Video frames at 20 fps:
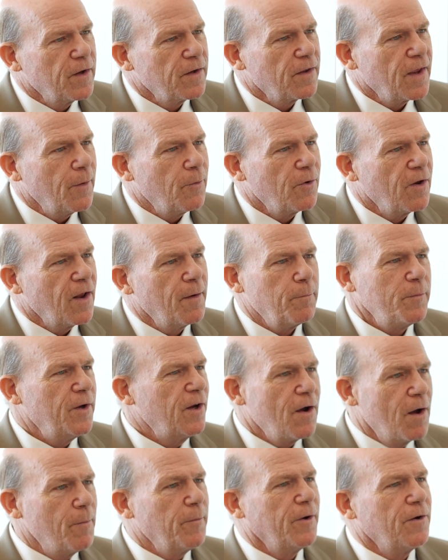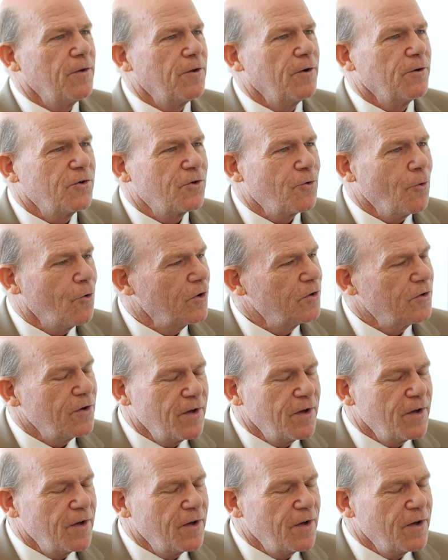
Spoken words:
that they would let me come into their stores